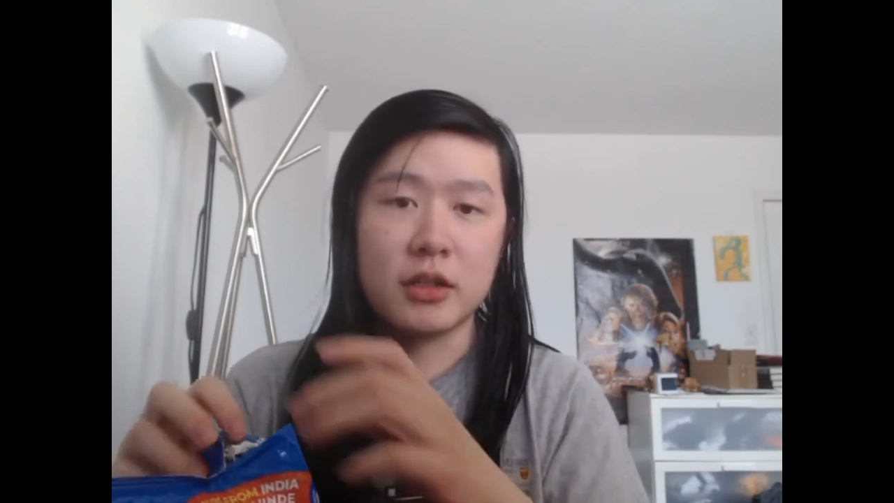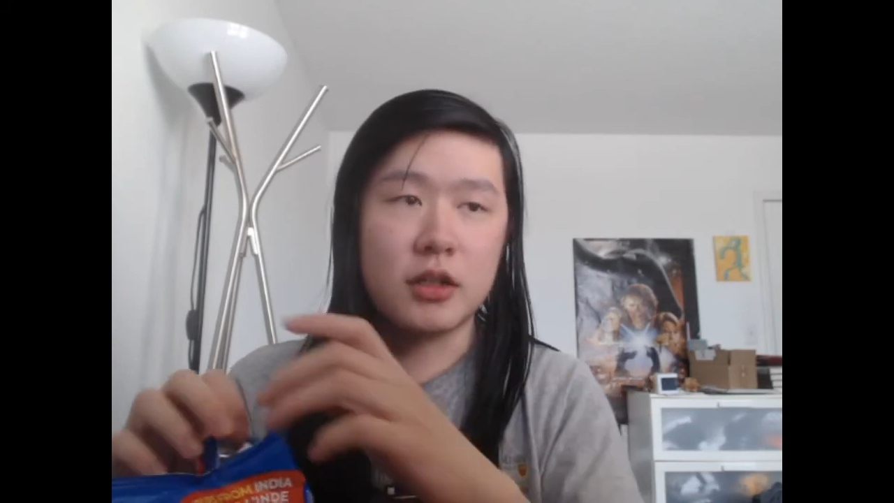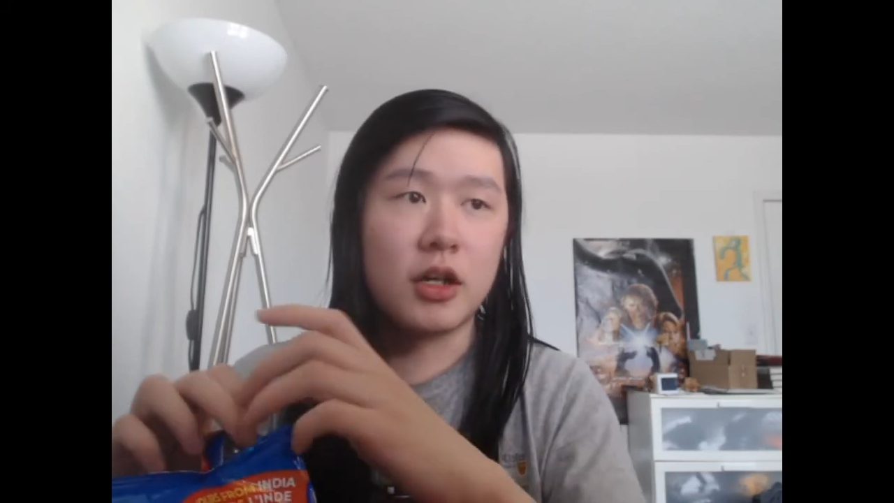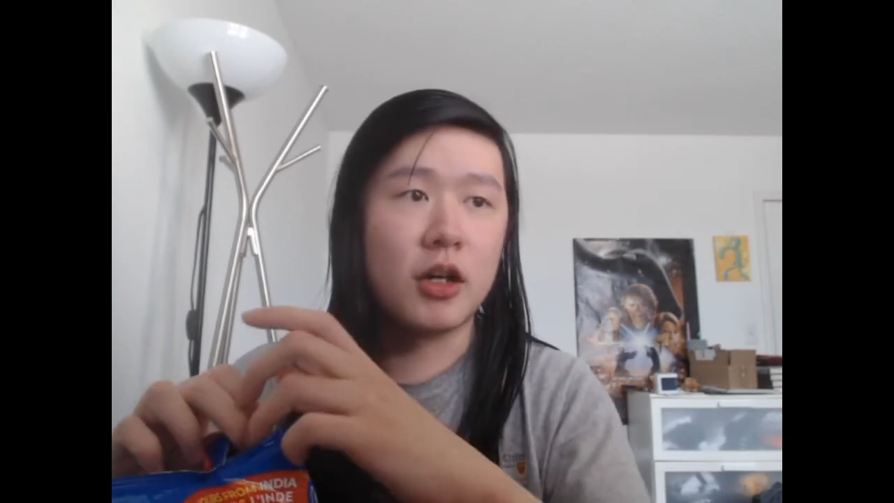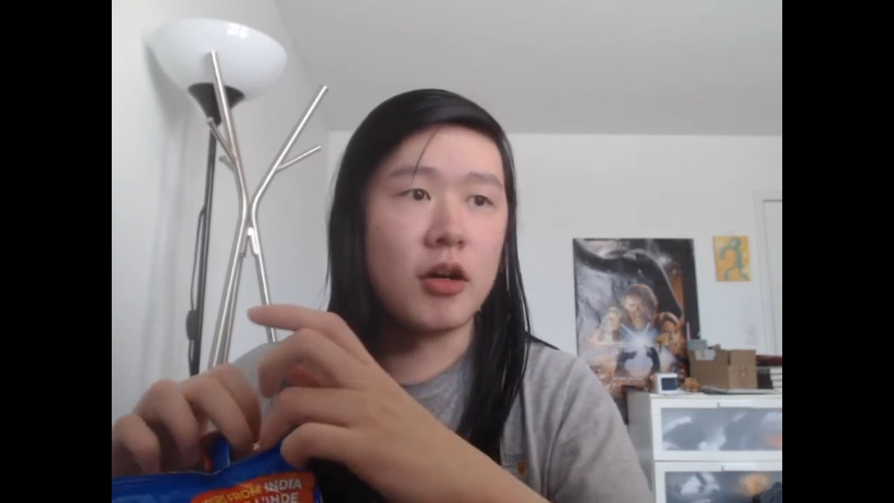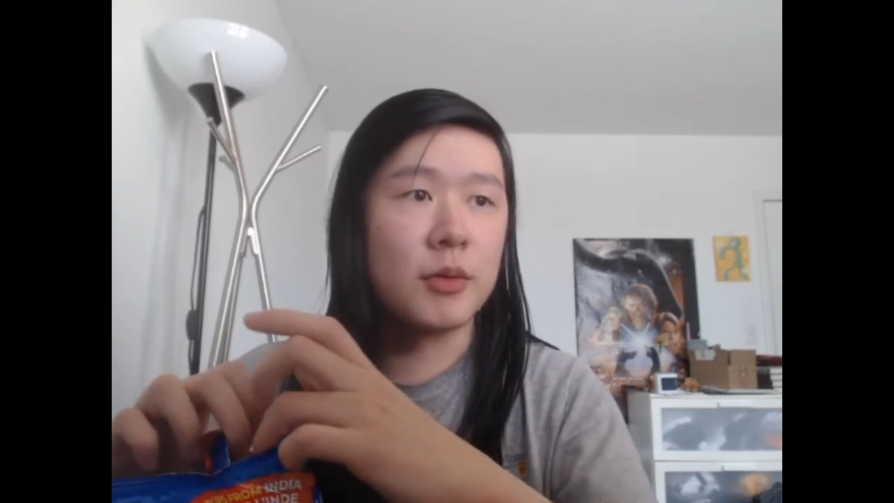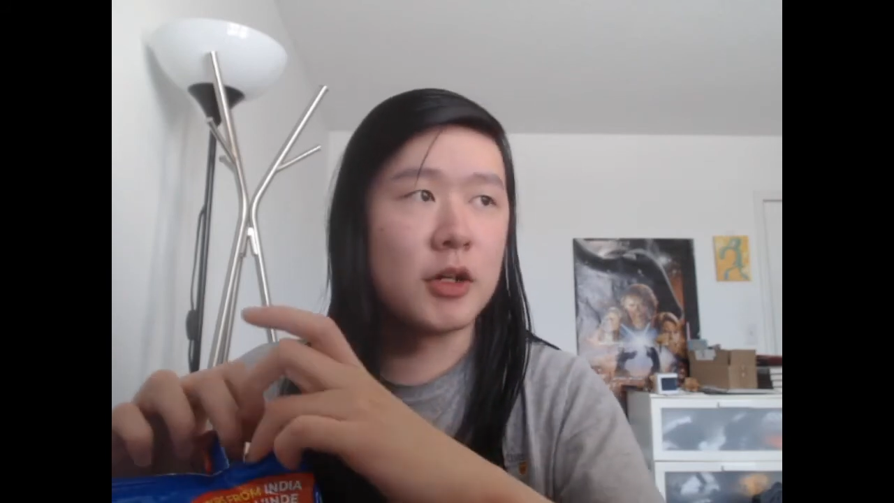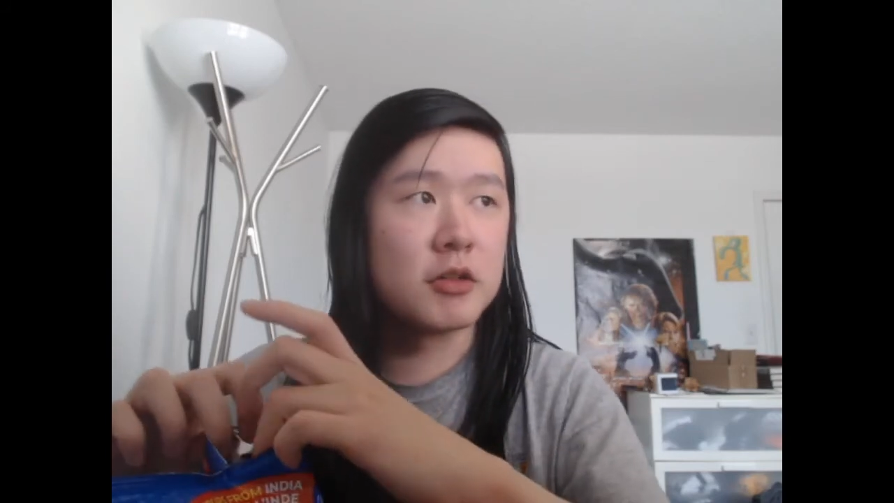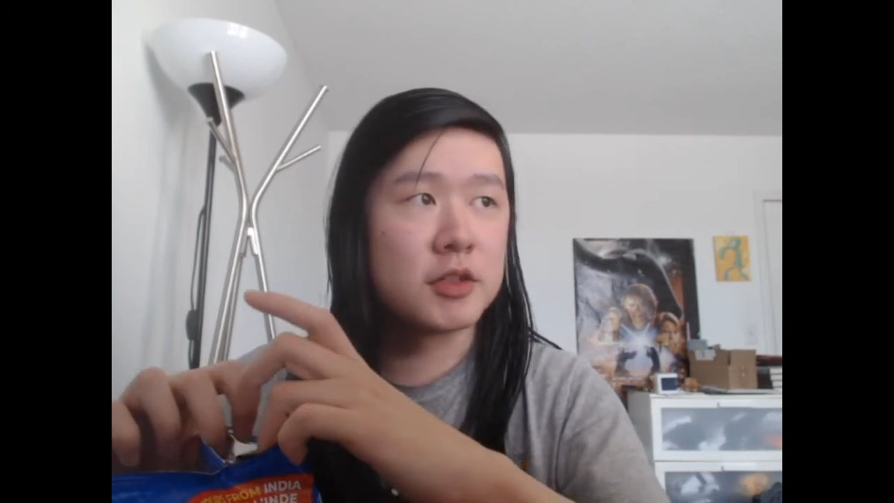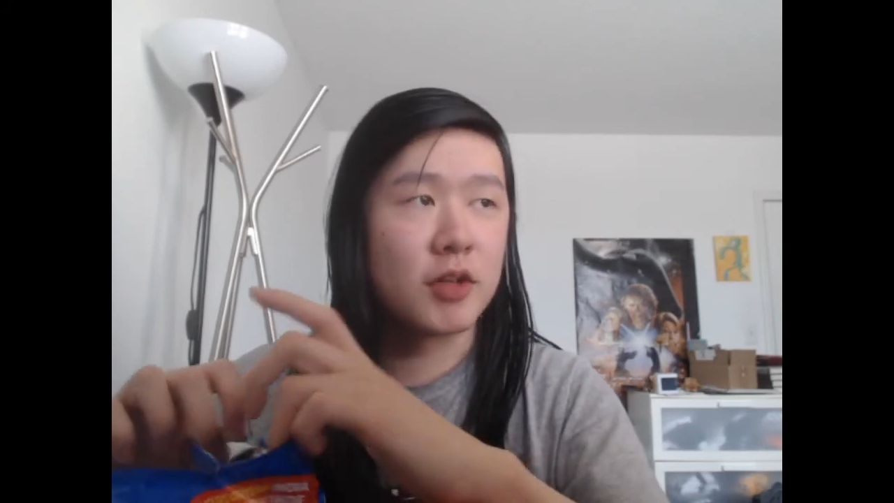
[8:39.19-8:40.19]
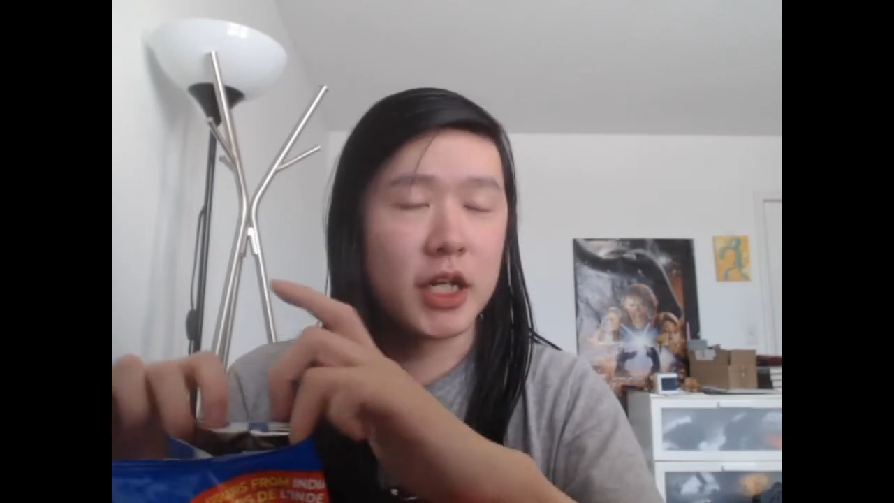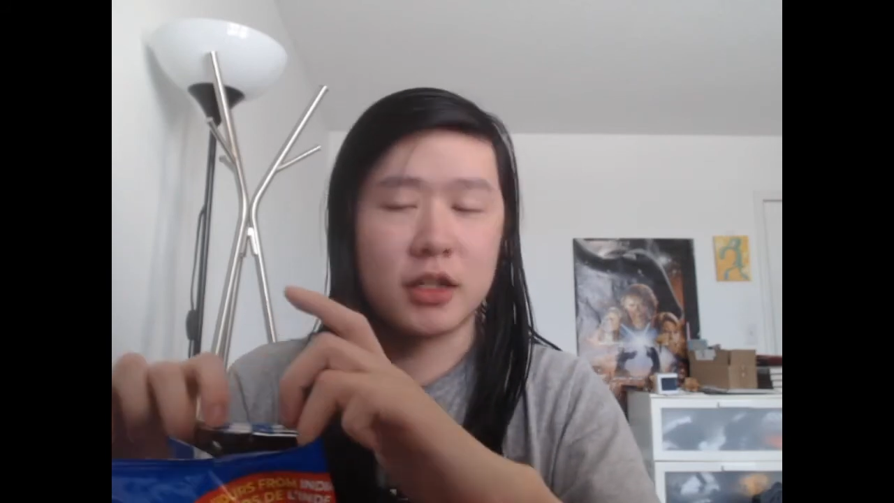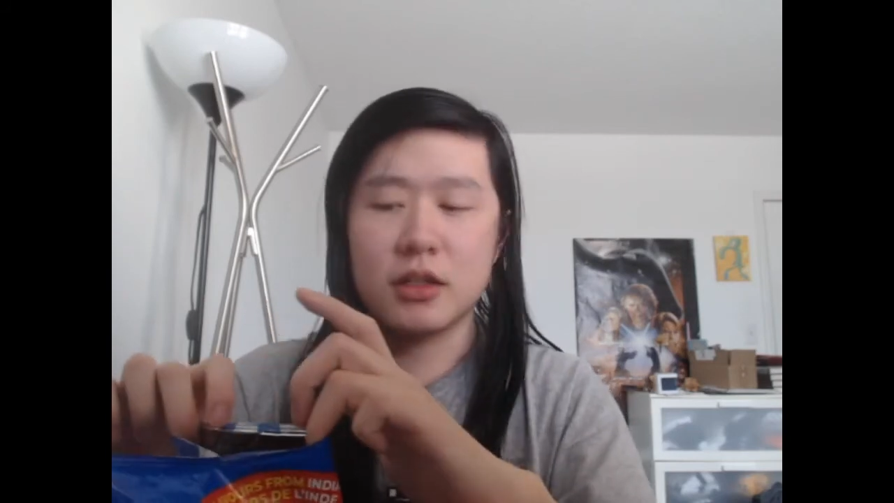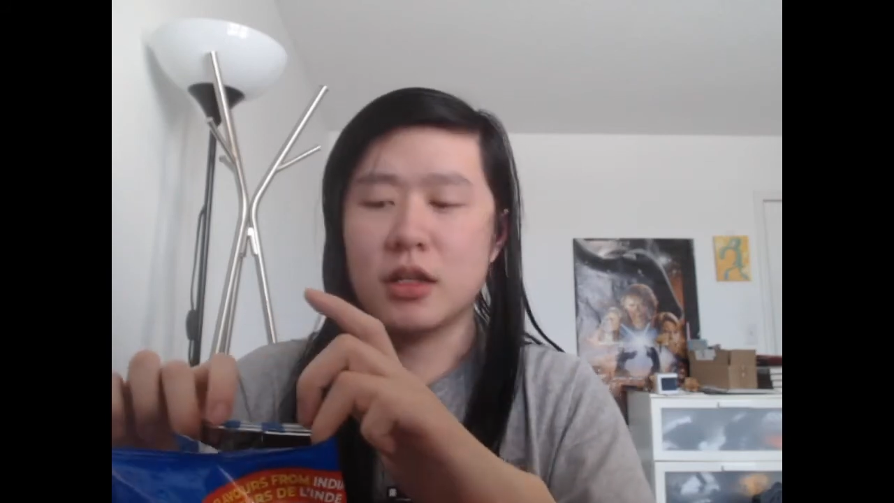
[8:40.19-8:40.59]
Oh, I'm always right.